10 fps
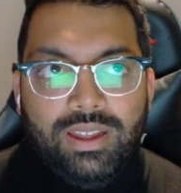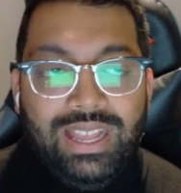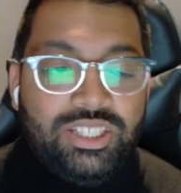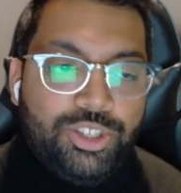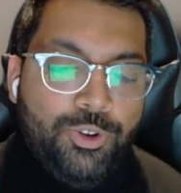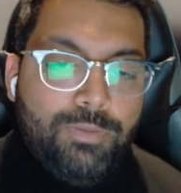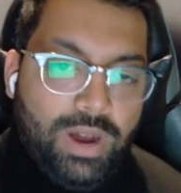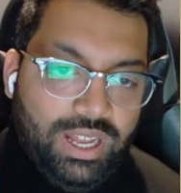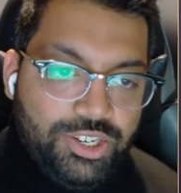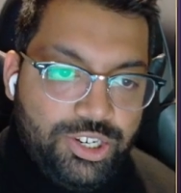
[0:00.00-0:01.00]
It's too
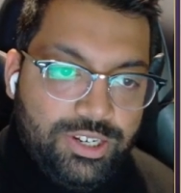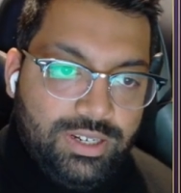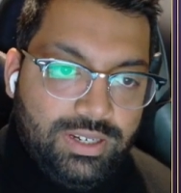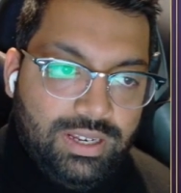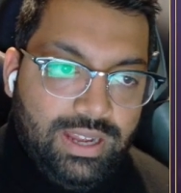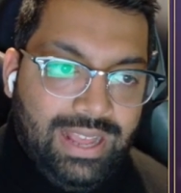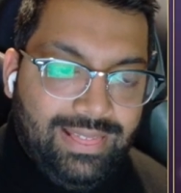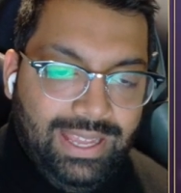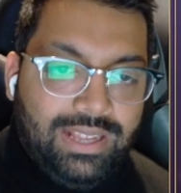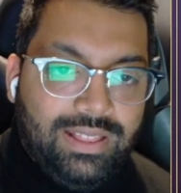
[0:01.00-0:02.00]
much. I
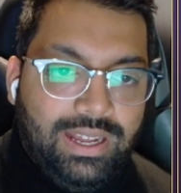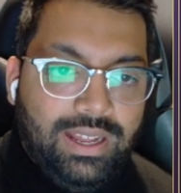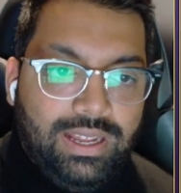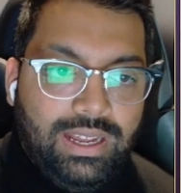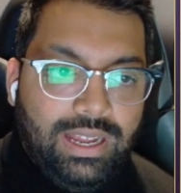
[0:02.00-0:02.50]
think that